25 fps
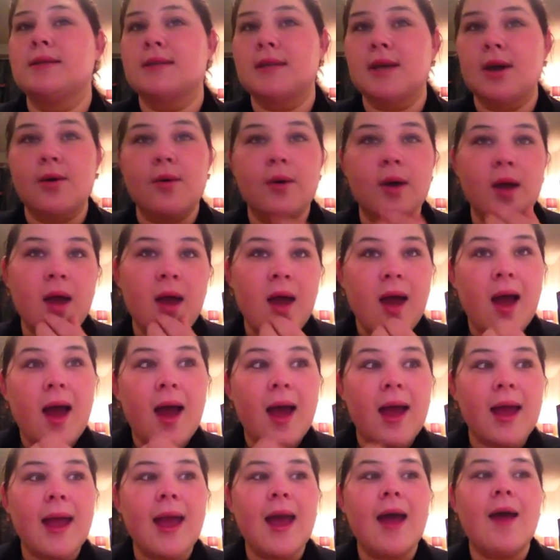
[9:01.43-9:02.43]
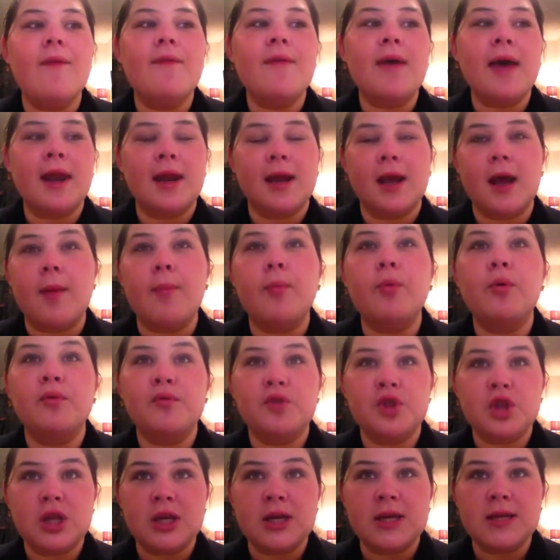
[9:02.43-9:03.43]
So I have had a couple
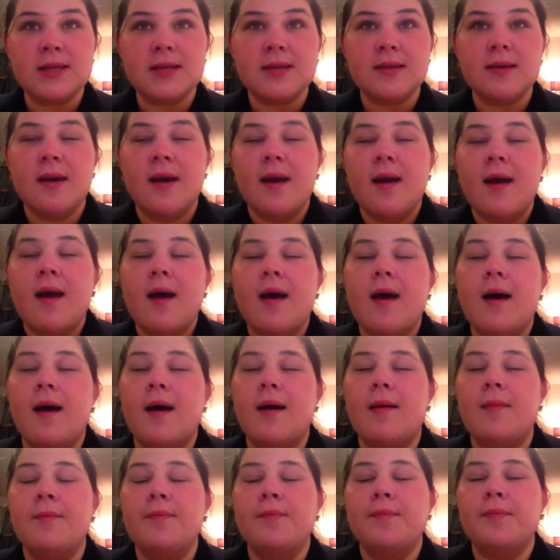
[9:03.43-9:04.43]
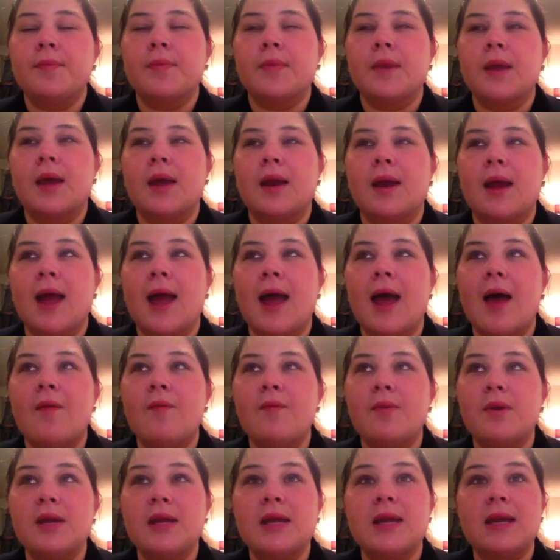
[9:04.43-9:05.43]
of cheats, and I
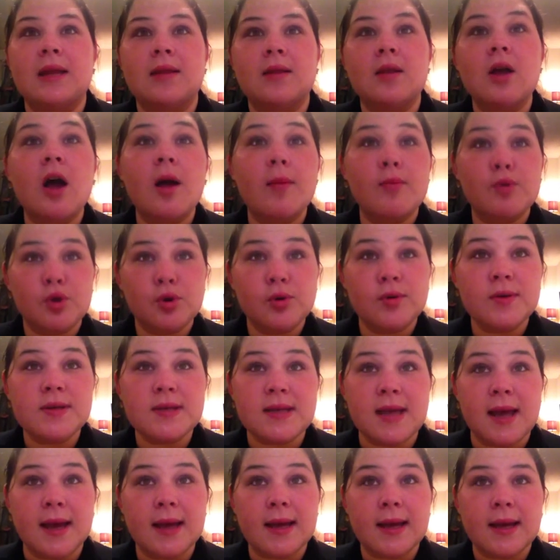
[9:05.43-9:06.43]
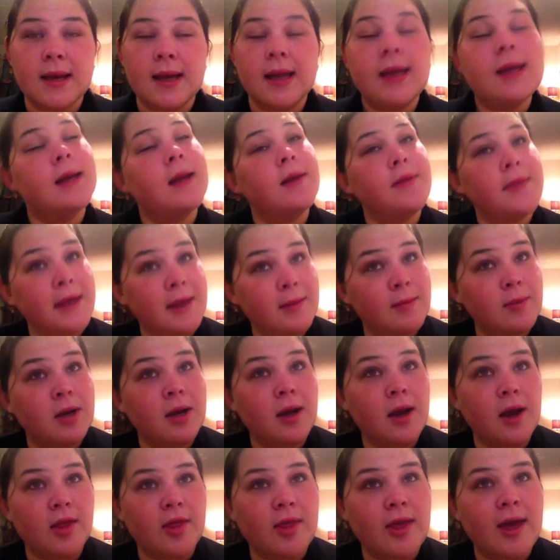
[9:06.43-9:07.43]
have been eating the optional snack at night, and I think I'm going
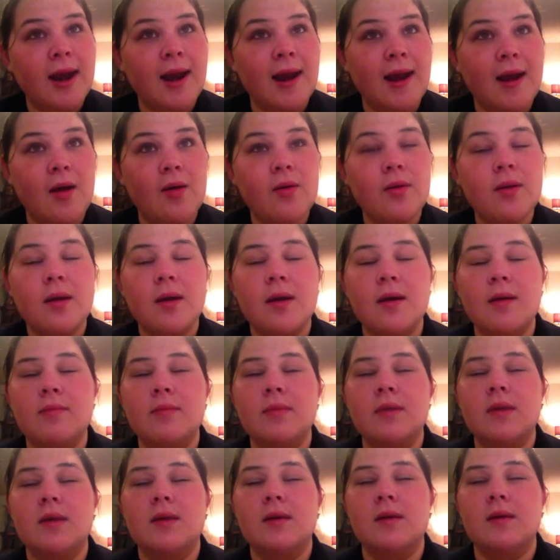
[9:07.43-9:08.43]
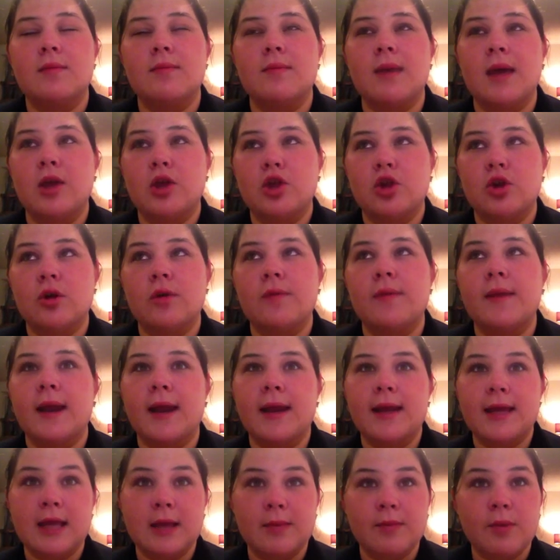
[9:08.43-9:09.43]
to cut that out to make sure that
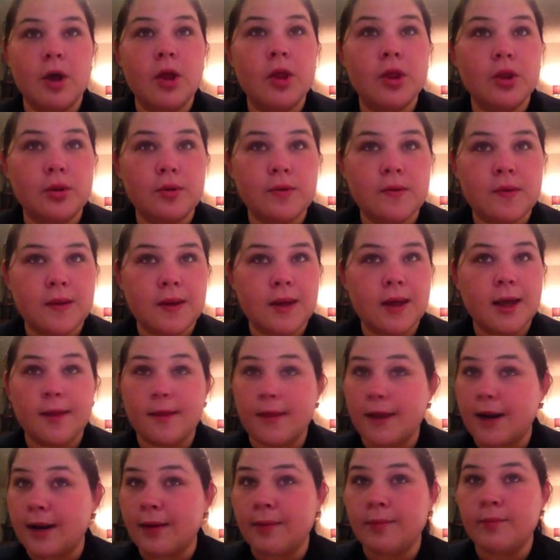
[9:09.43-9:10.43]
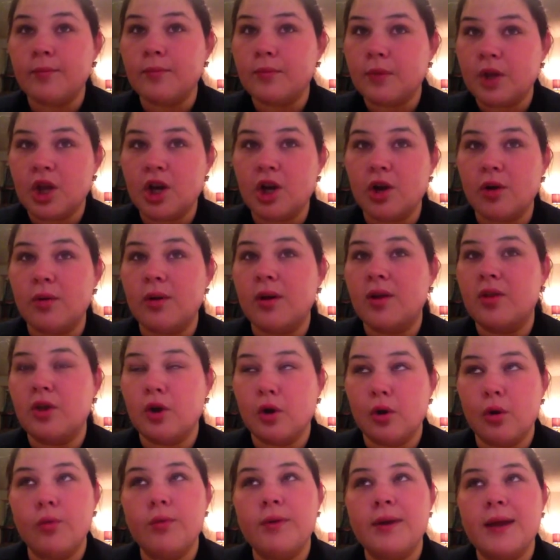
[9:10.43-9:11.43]
I keep on losing, and then you know, the
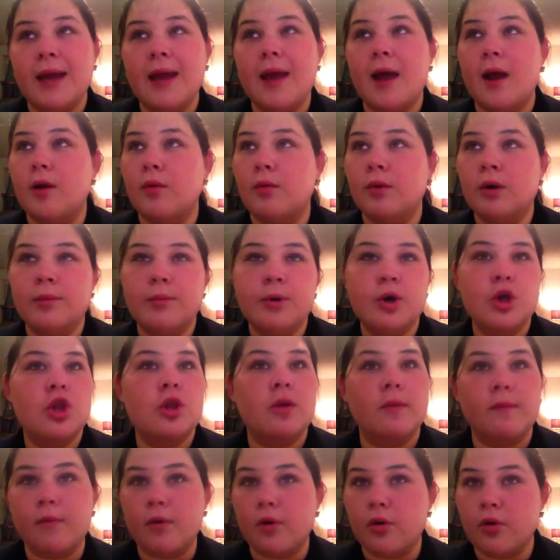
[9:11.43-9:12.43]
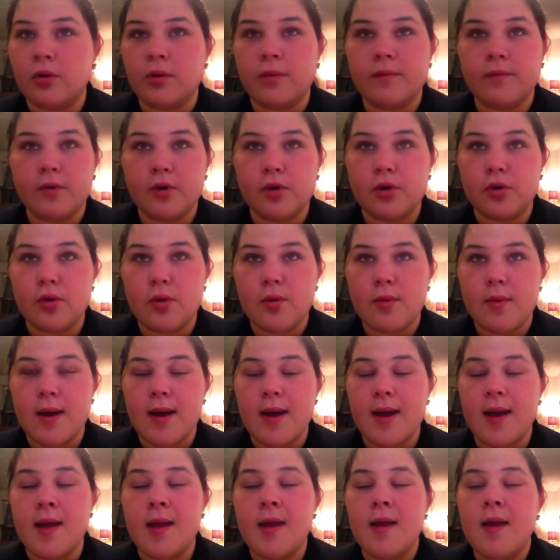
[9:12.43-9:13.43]
goal date, I don't want to push it further and further
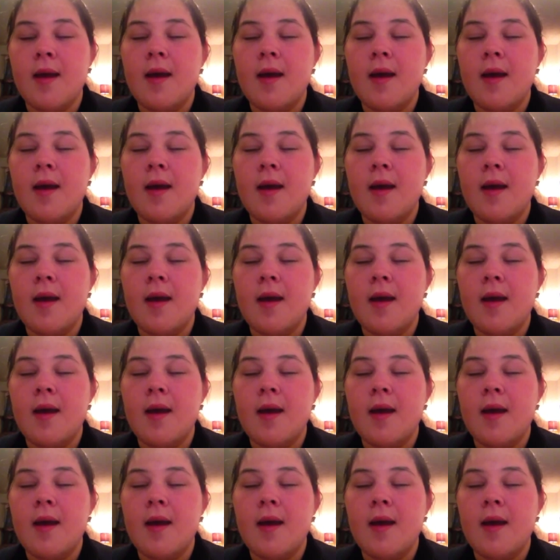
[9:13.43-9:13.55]
away.